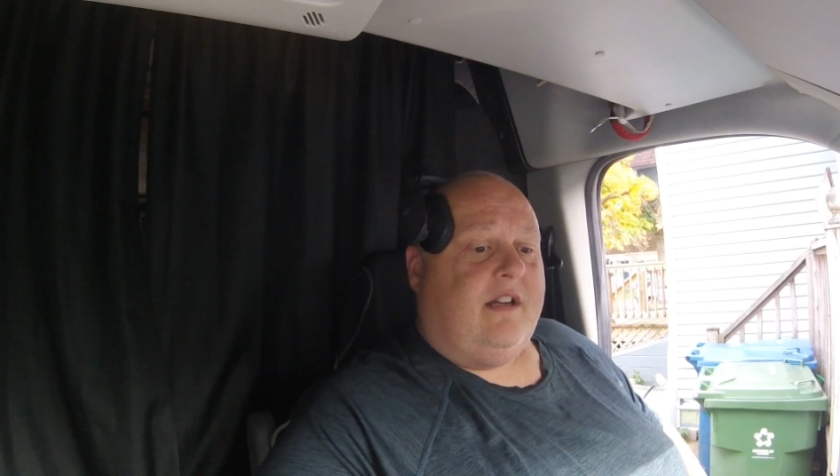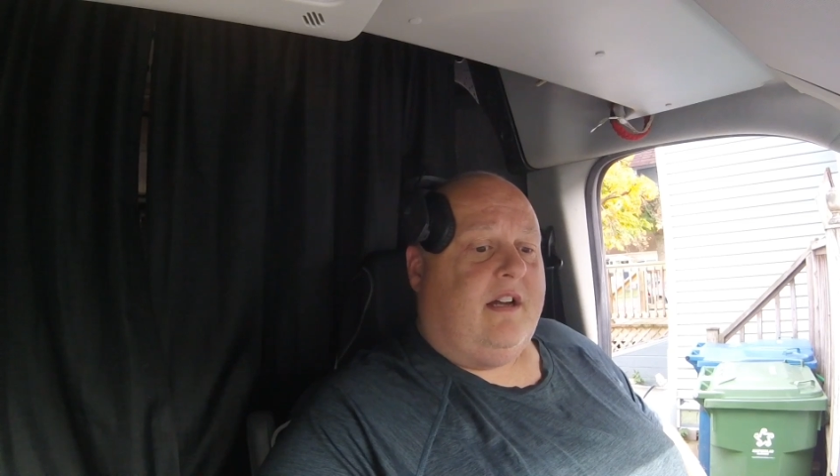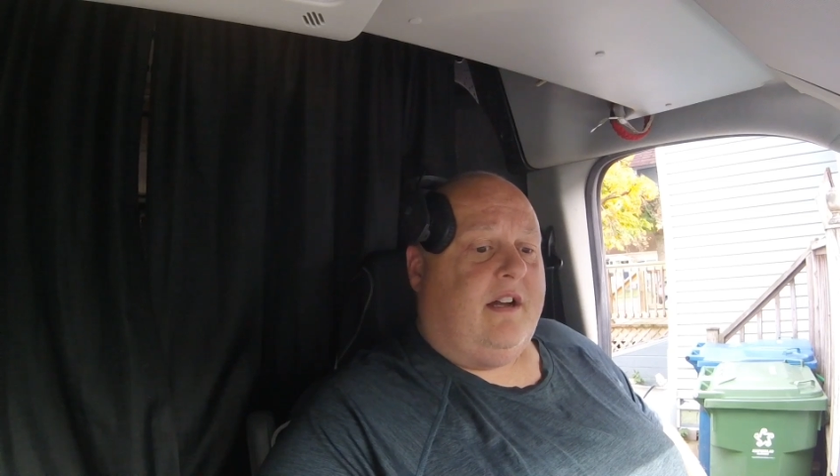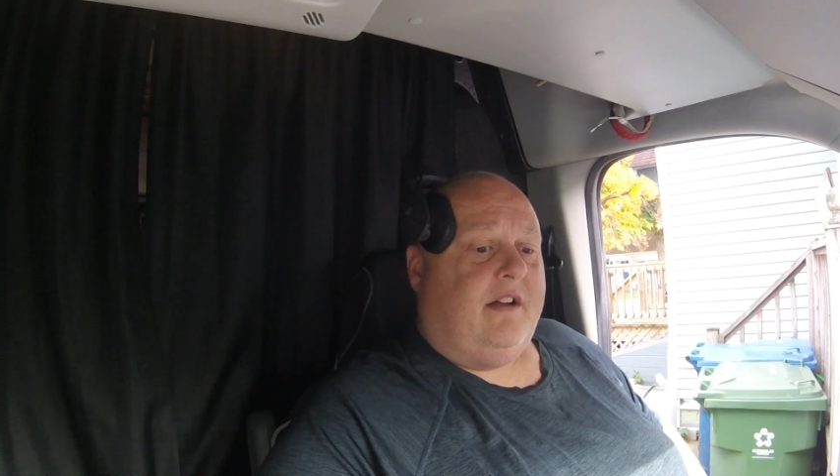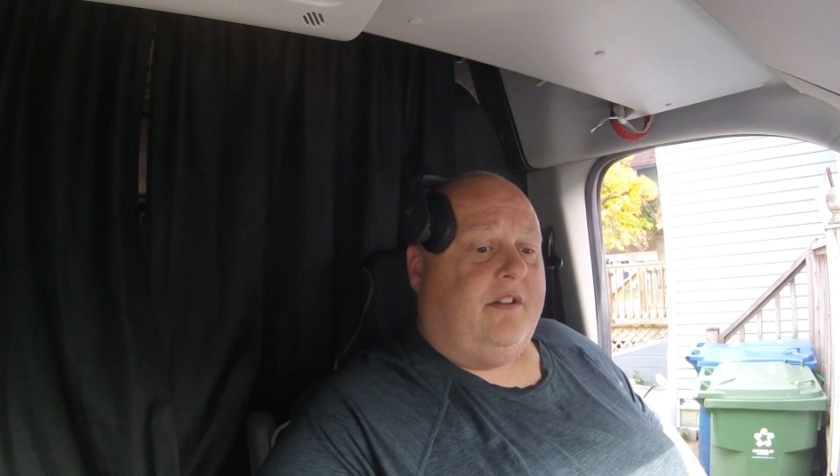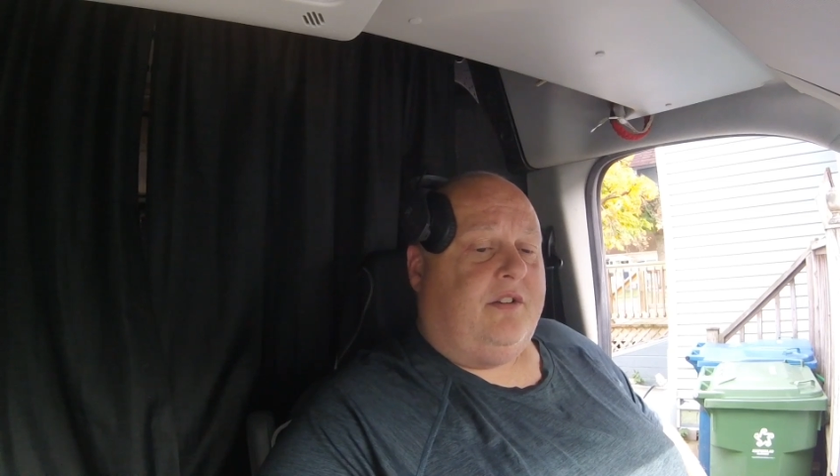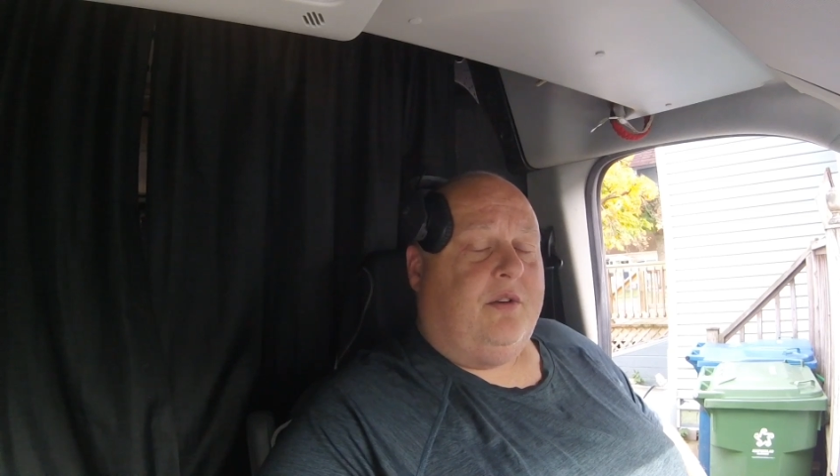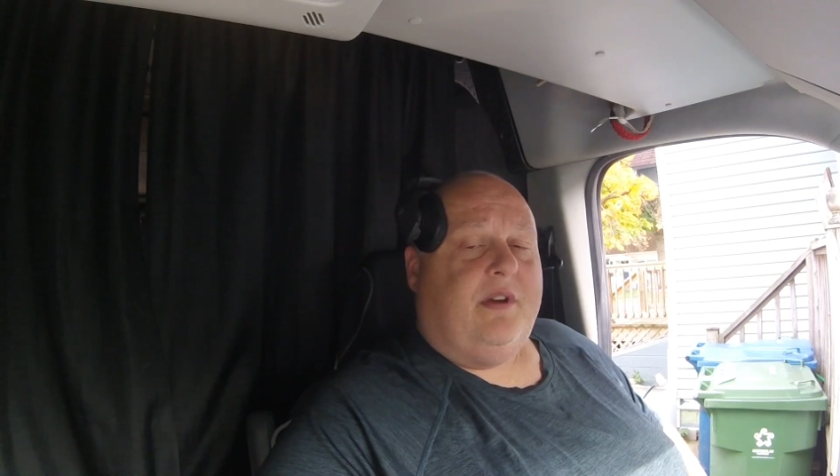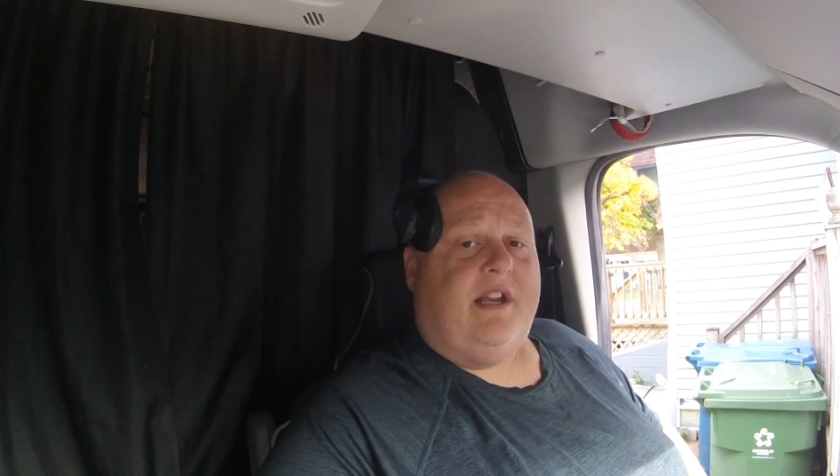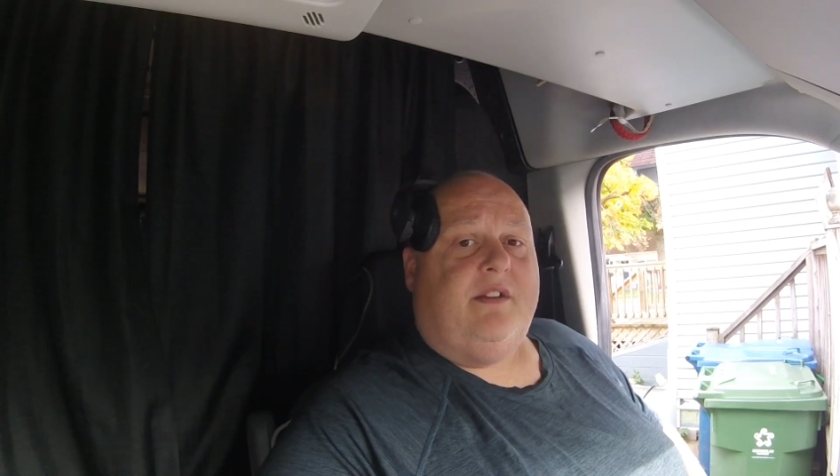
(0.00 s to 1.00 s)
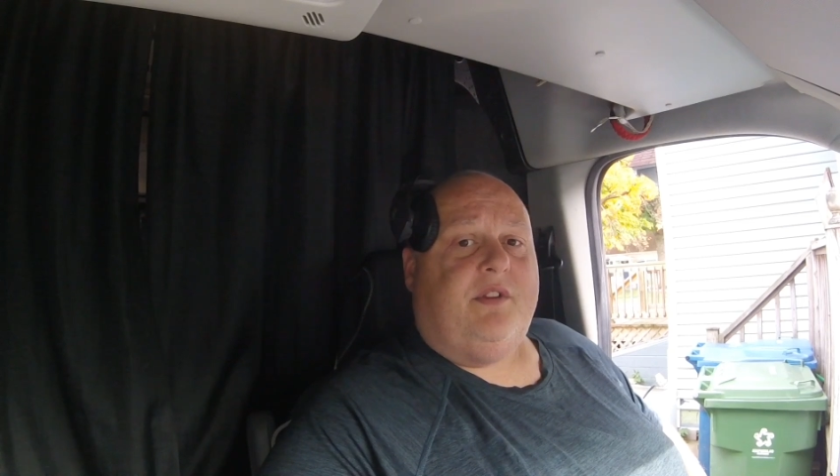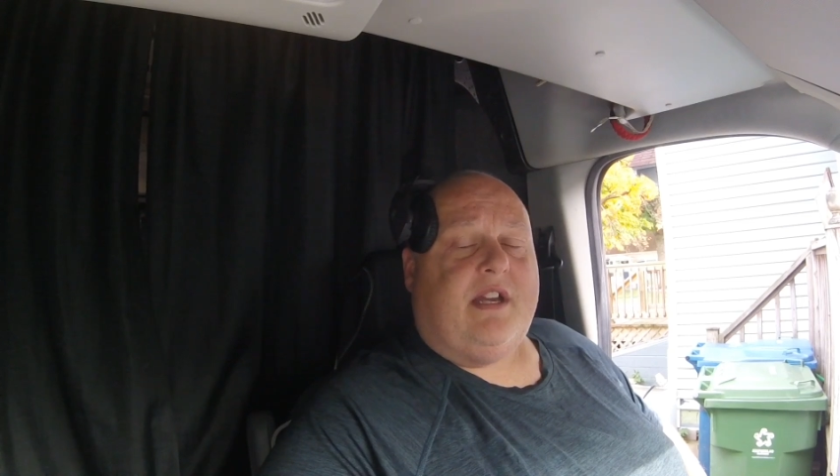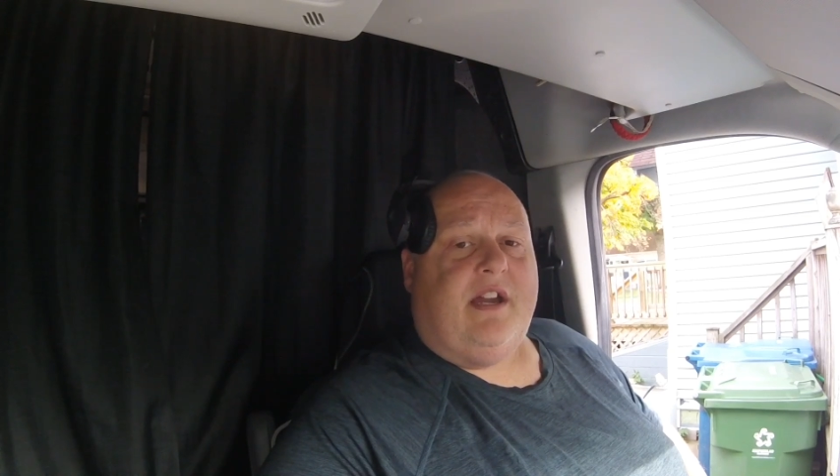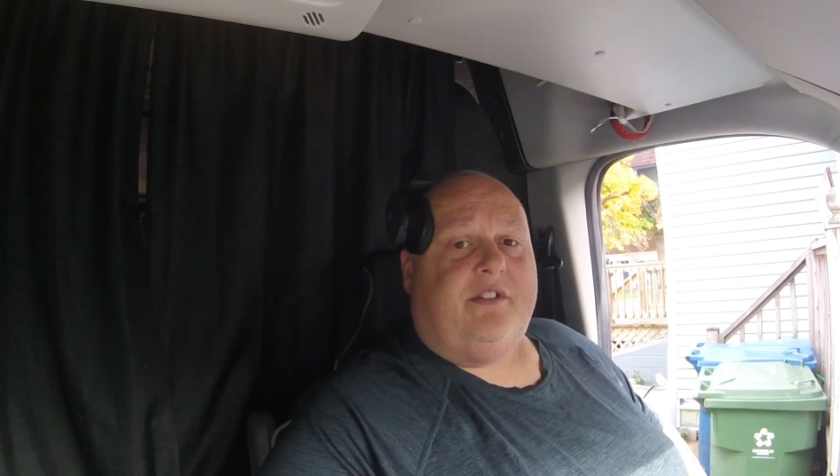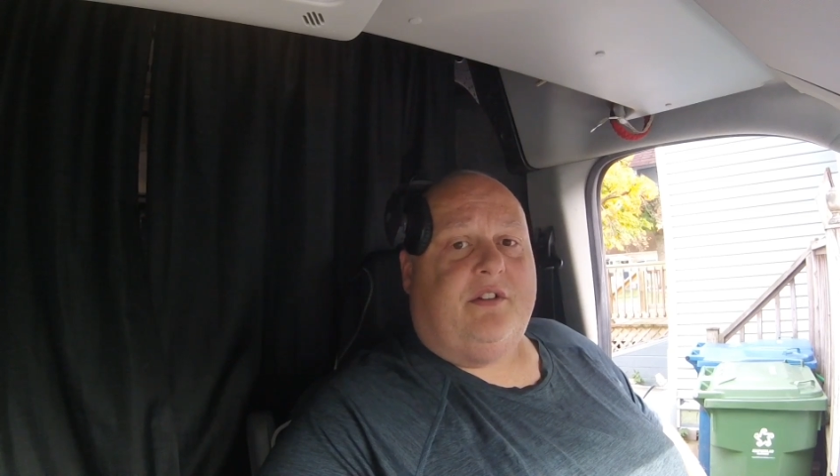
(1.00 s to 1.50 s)
Uh, so any of you
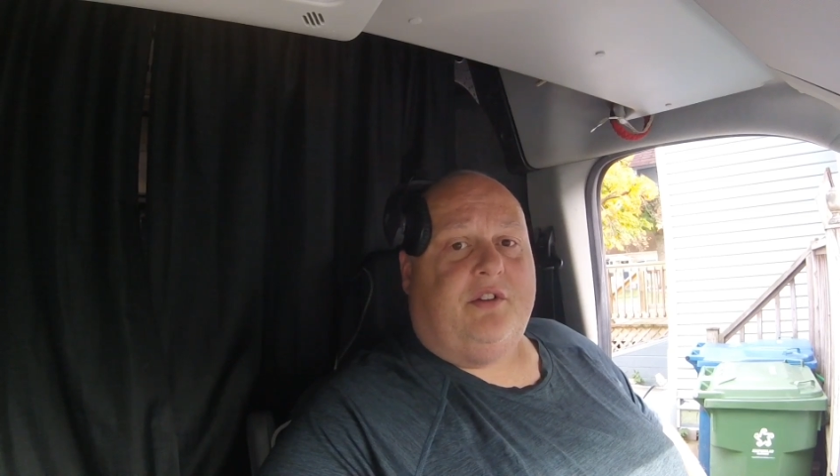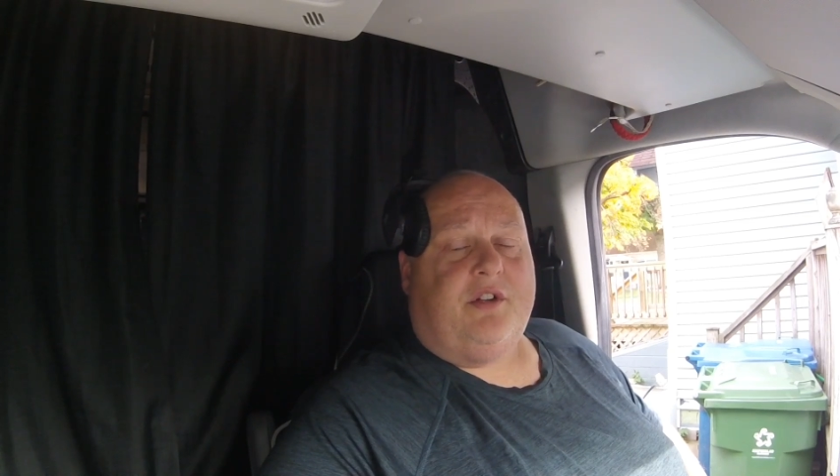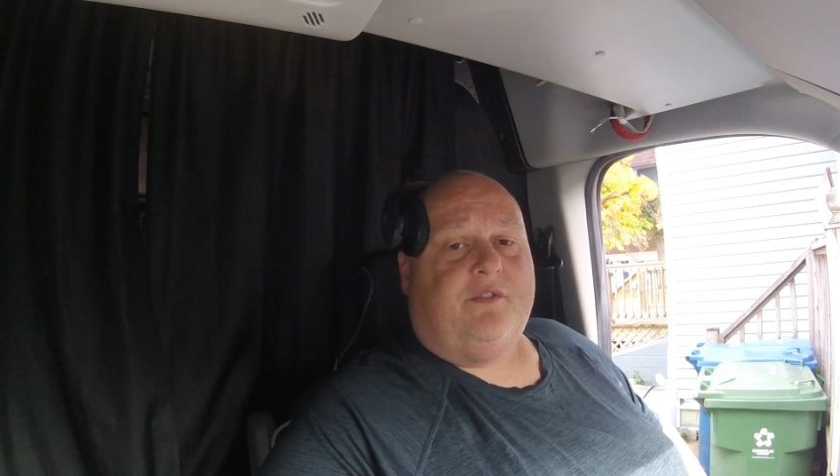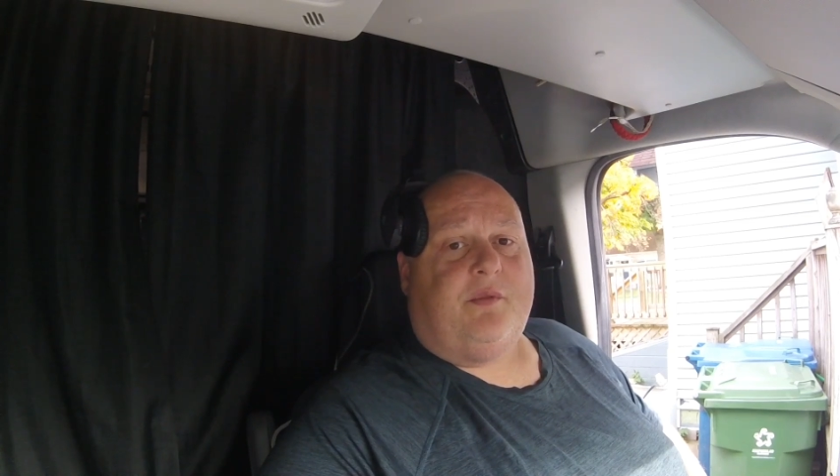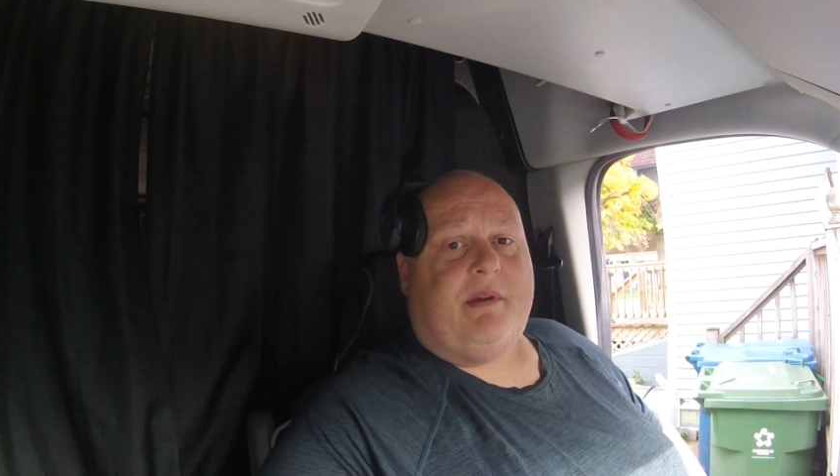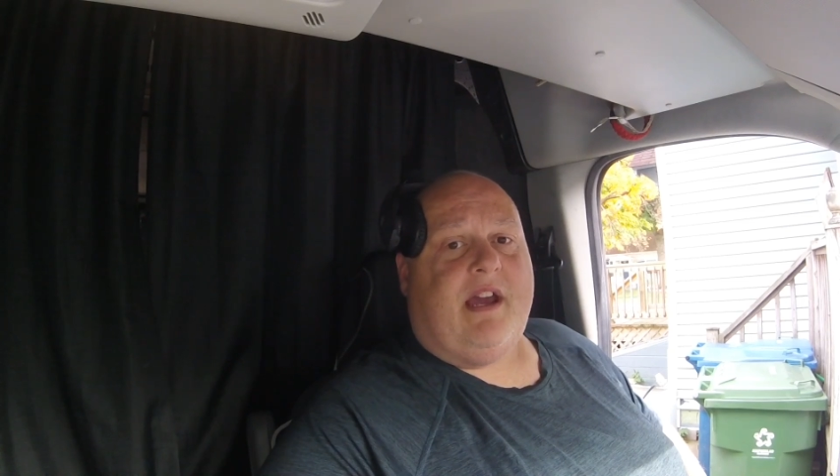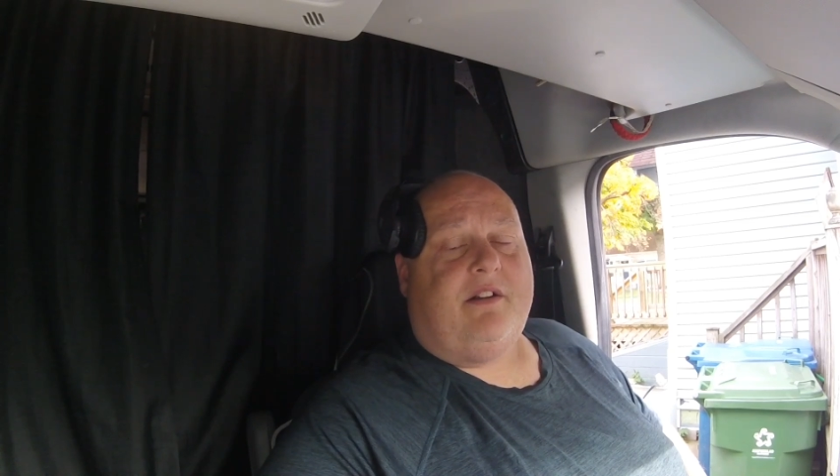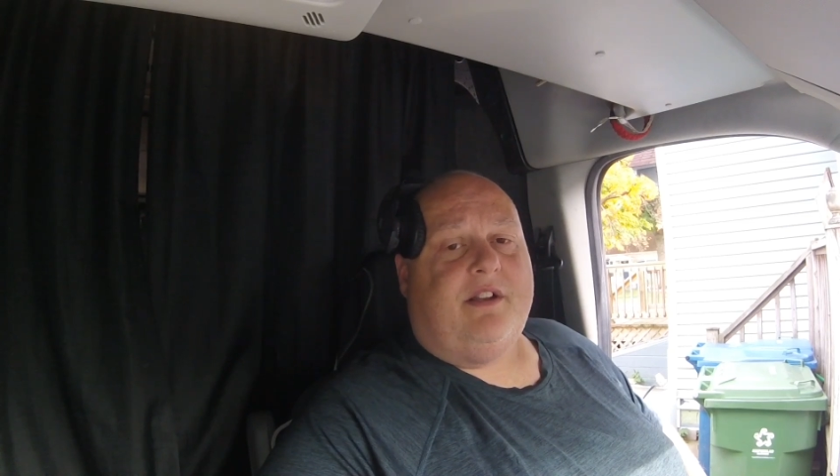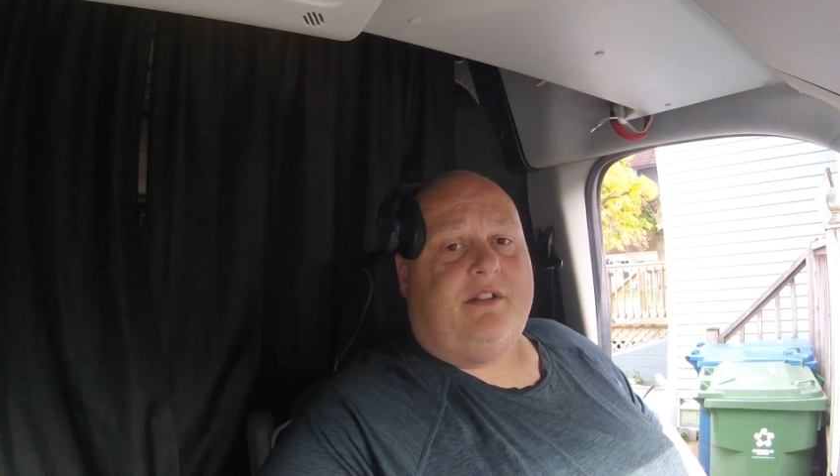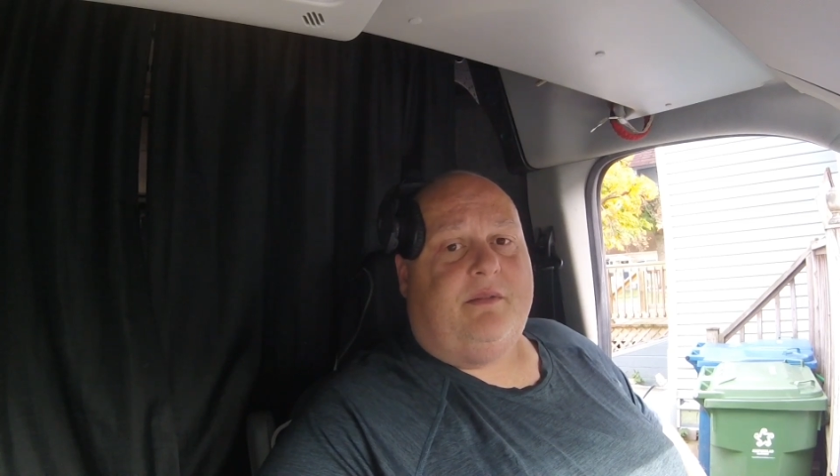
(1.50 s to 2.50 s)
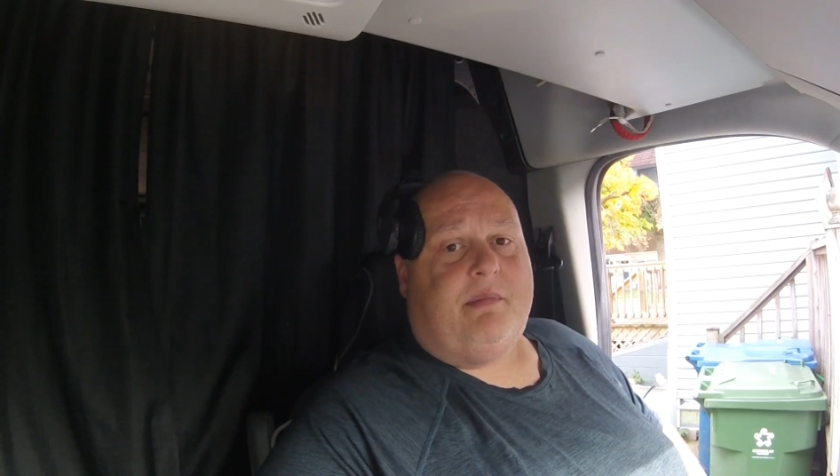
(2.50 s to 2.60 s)
guys that are looking for batteries,